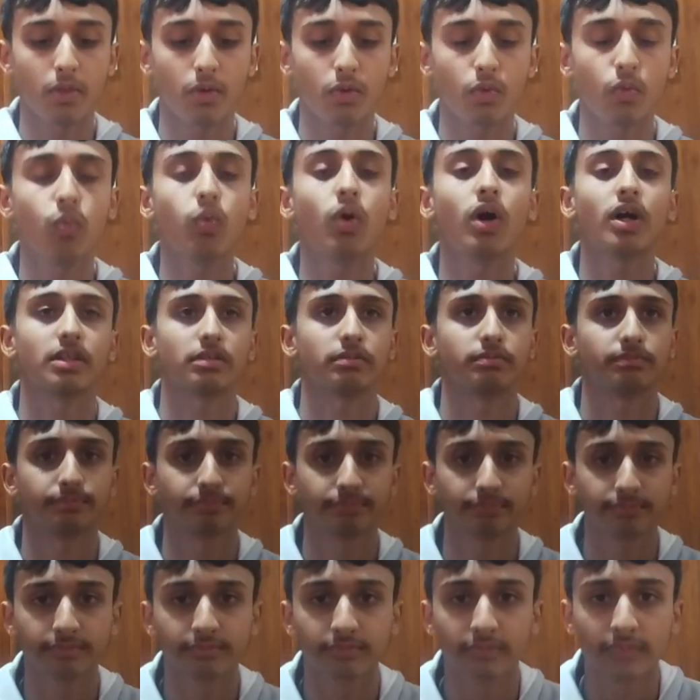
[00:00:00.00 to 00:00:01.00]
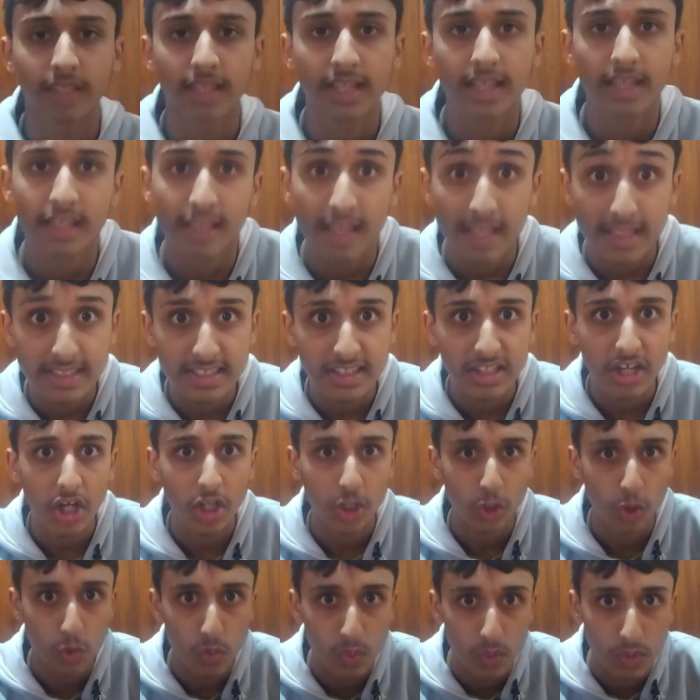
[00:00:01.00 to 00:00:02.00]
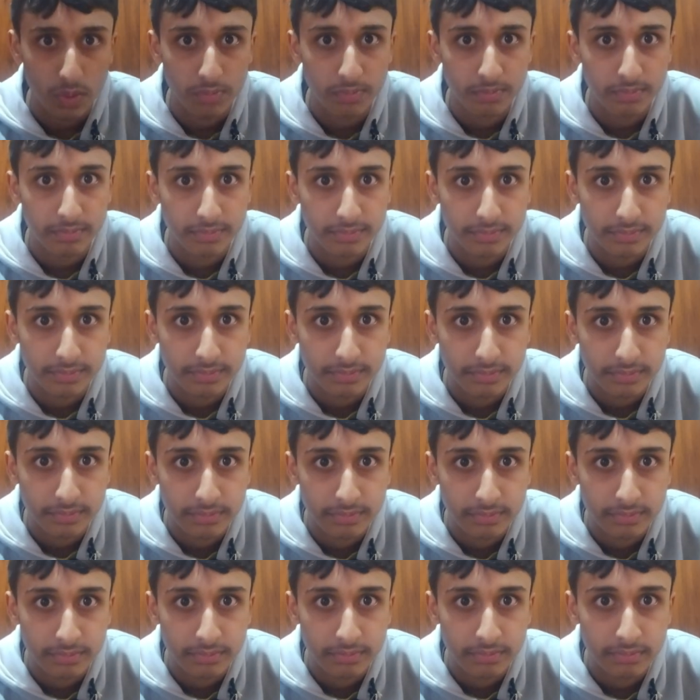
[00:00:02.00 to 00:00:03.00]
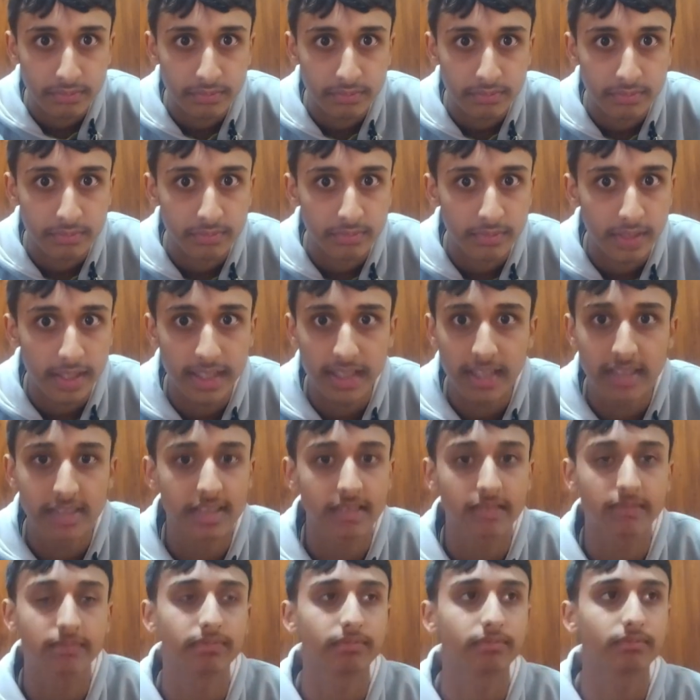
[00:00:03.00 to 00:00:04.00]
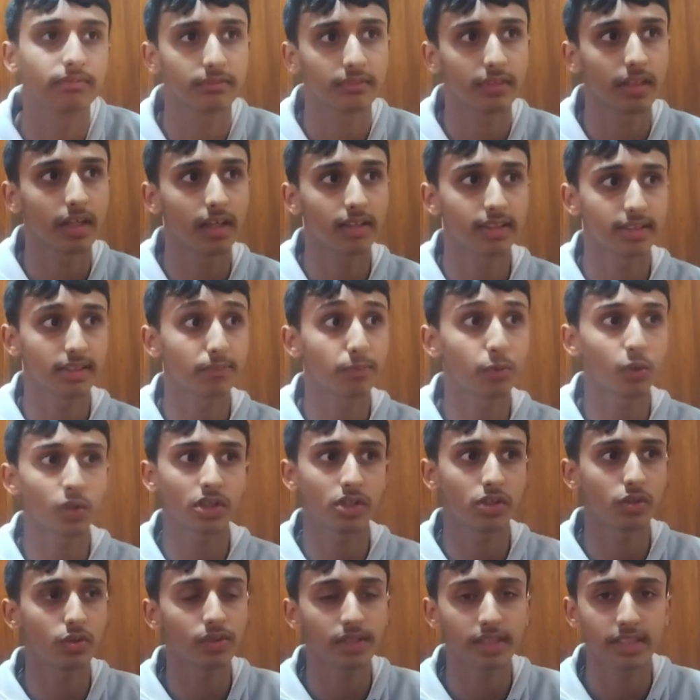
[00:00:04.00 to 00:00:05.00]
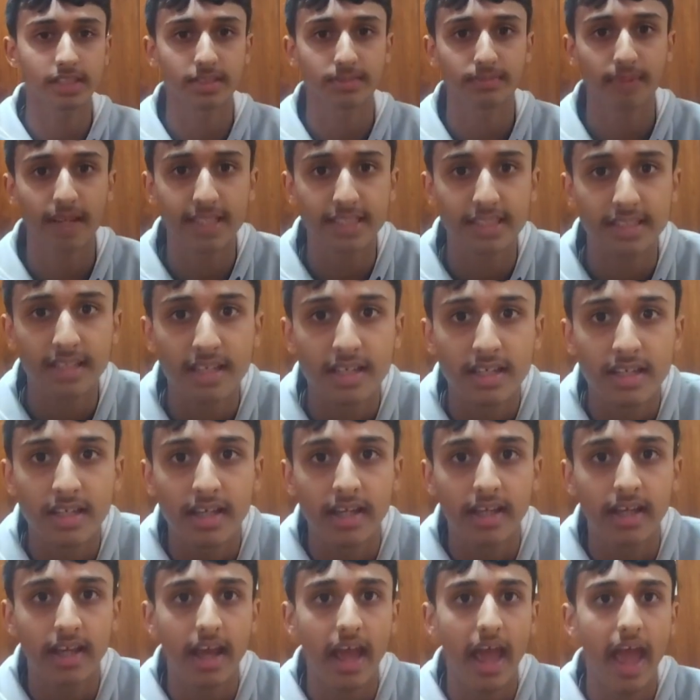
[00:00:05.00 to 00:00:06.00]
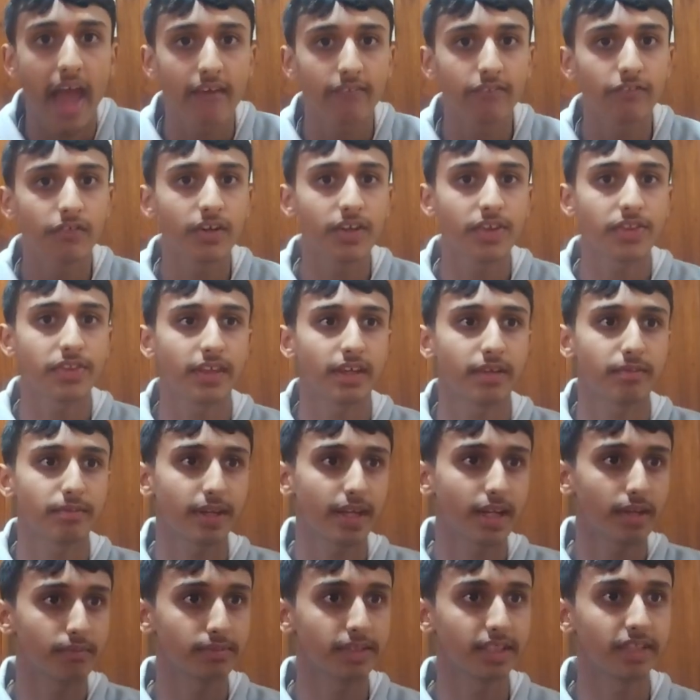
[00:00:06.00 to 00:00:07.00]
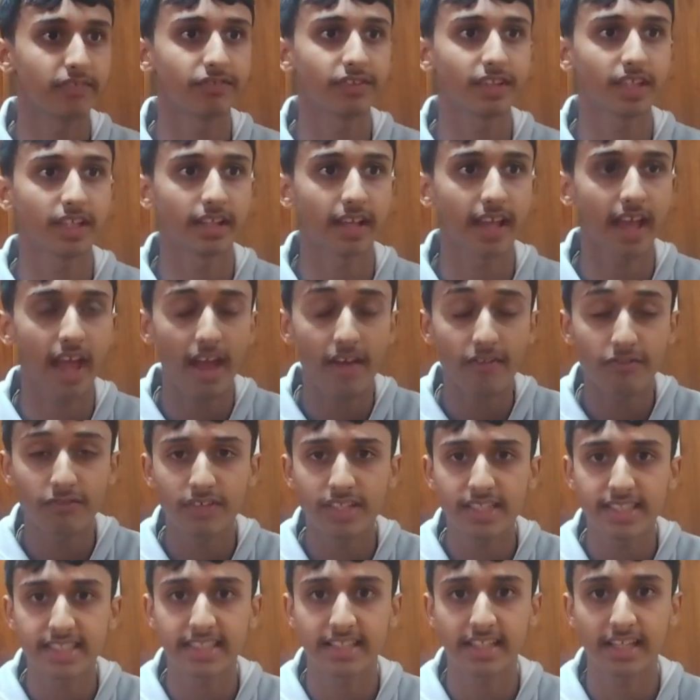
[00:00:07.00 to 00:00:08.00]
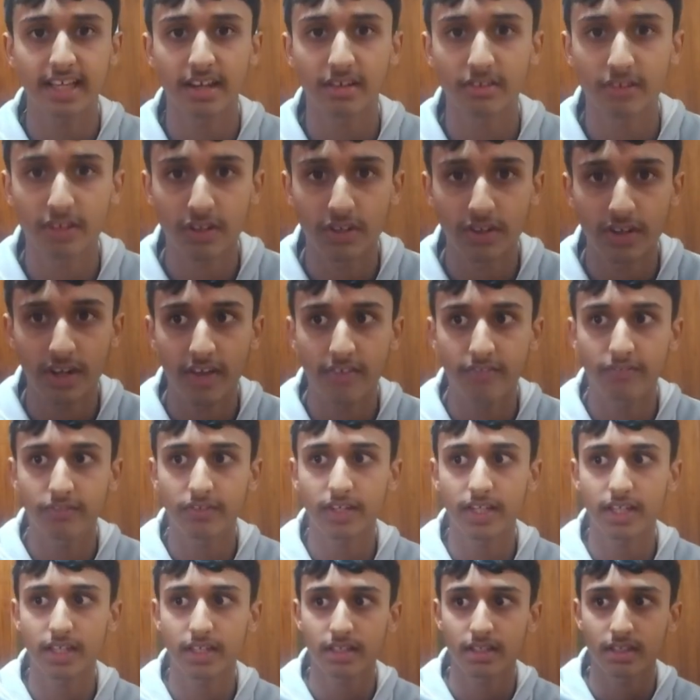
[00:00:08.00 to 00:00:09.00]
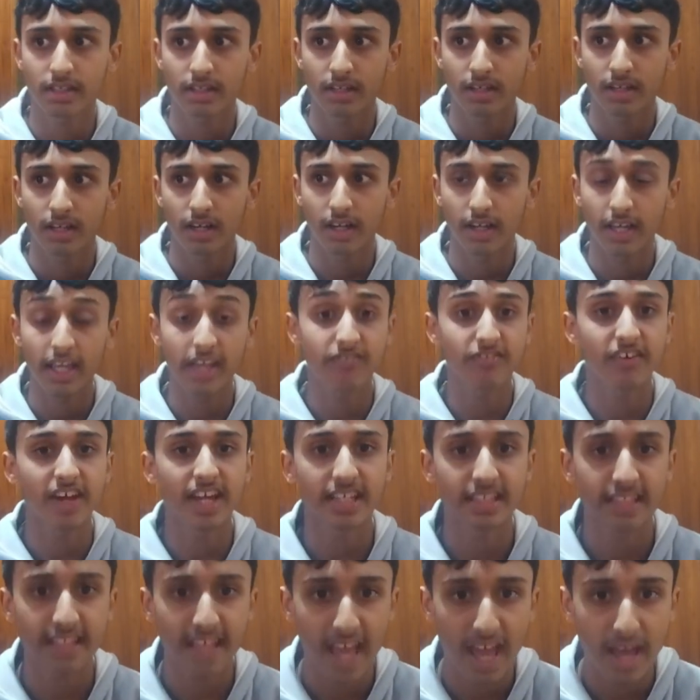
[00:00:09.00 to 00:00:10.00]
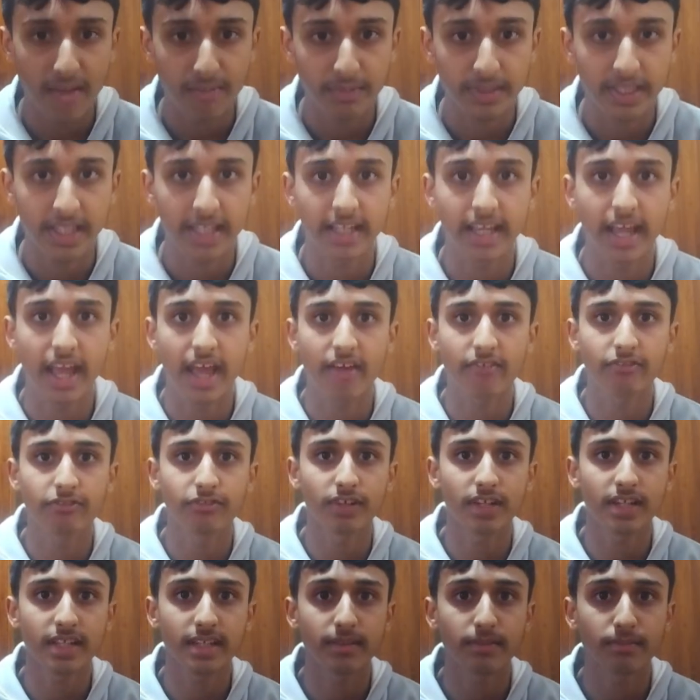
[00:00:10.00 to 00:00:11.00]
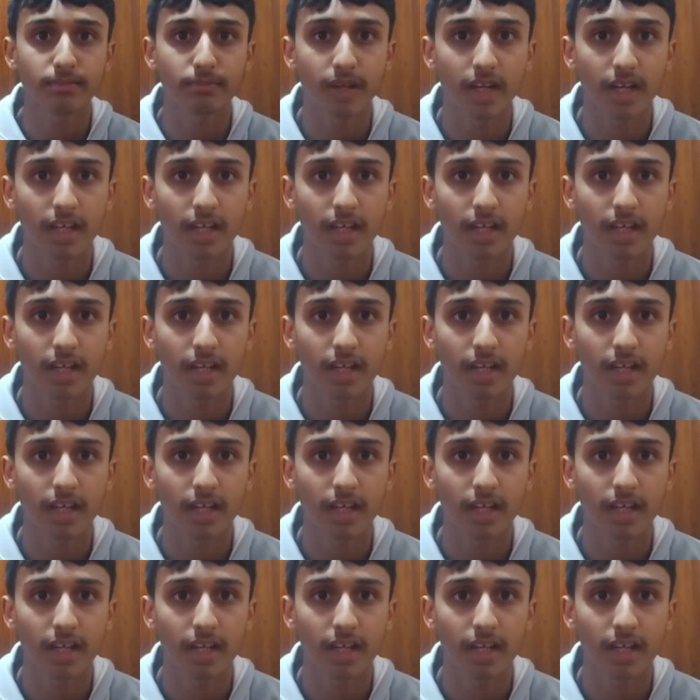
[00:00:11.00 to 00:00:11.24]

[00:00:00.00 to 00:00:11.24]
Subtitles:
One, it's non-dual. It doesn't support dualism, as everything becomes infinity. Every scenario, every event happening, every